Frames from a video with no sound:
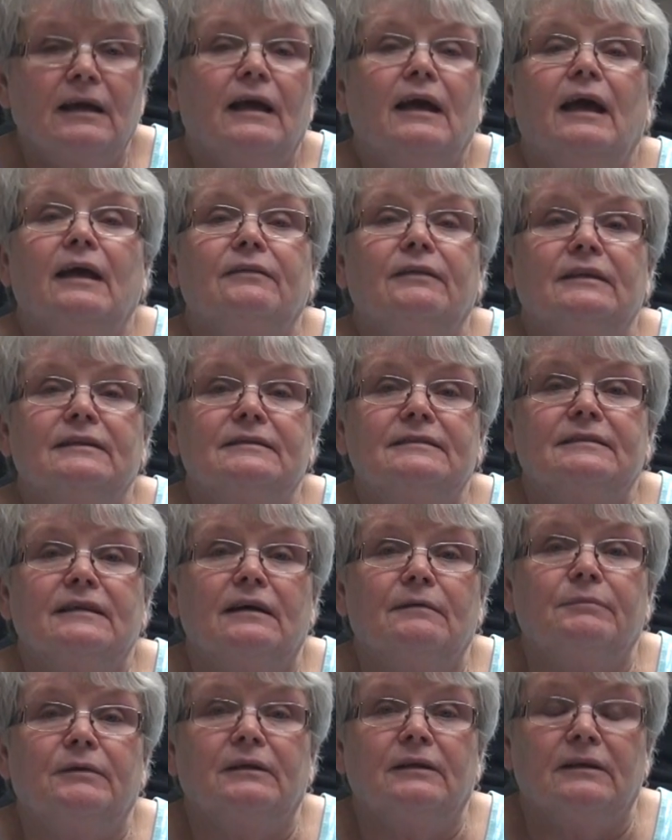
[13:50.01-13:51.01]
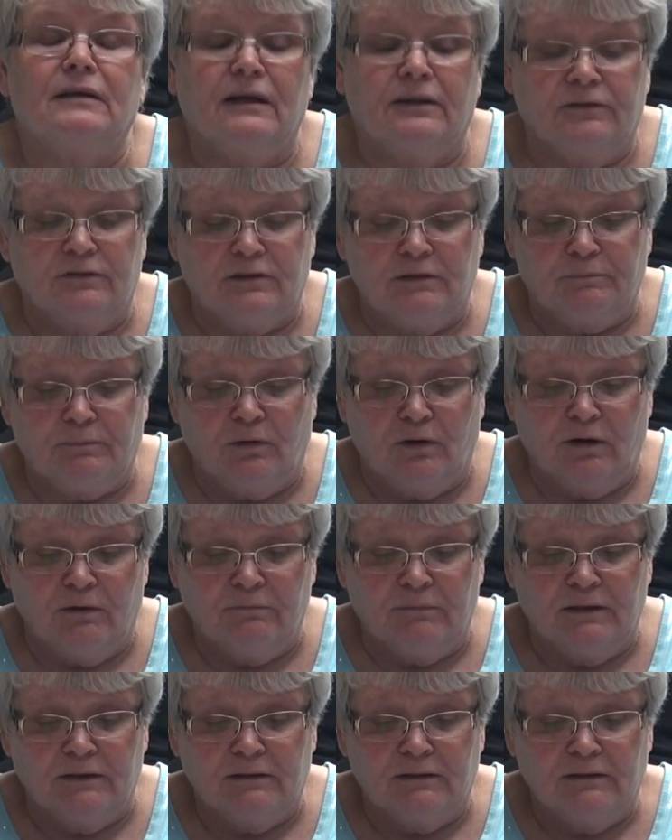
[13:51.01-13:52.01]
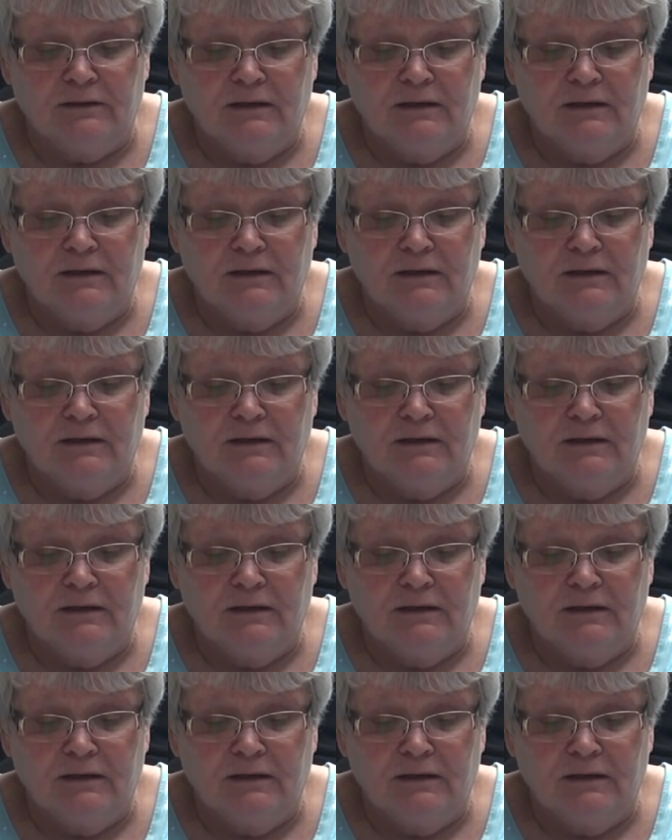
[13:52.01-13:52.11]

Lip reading: and then sub in another department.